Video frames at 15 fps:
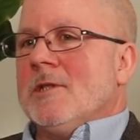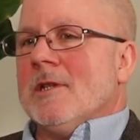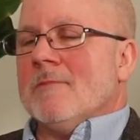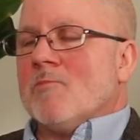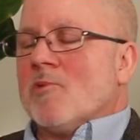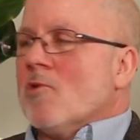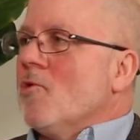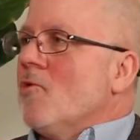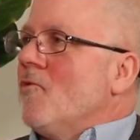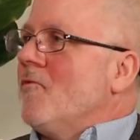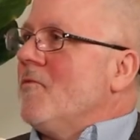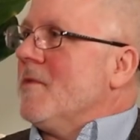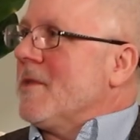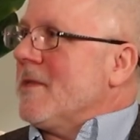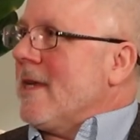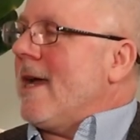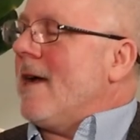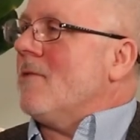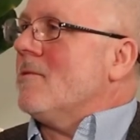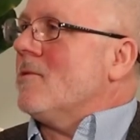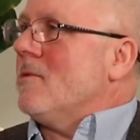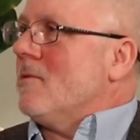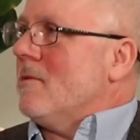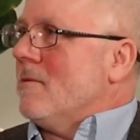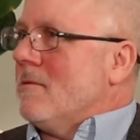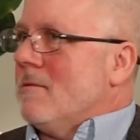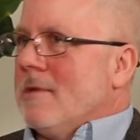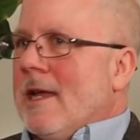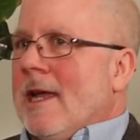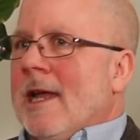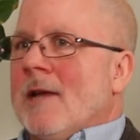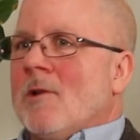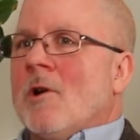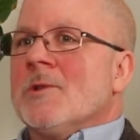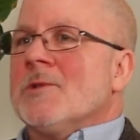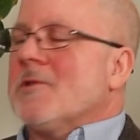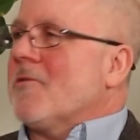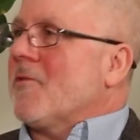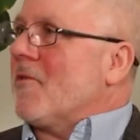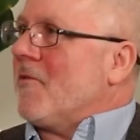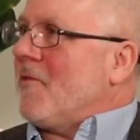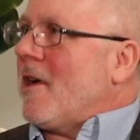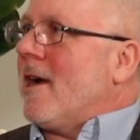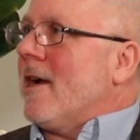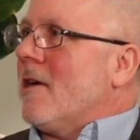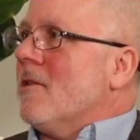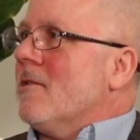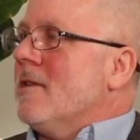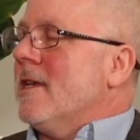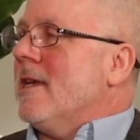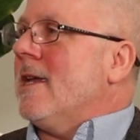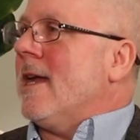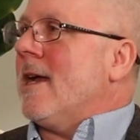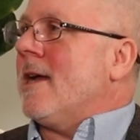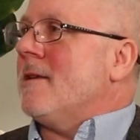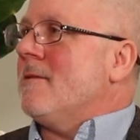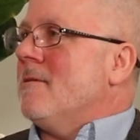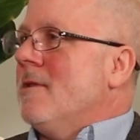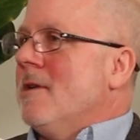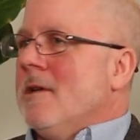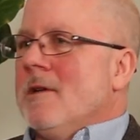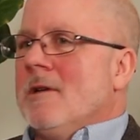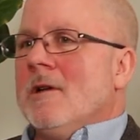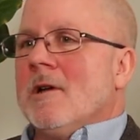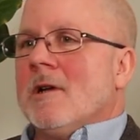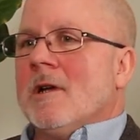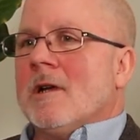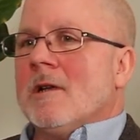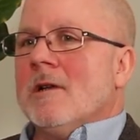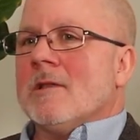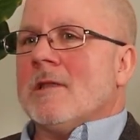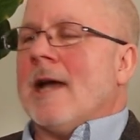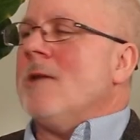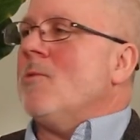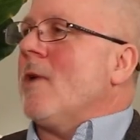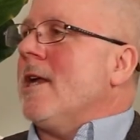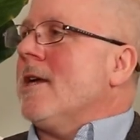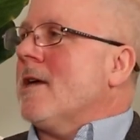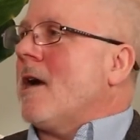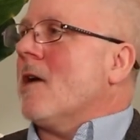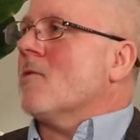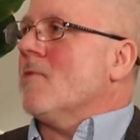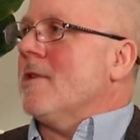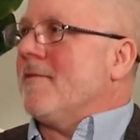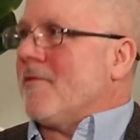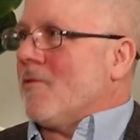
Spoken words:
to improve sound and also for fire, he had lightweight concrete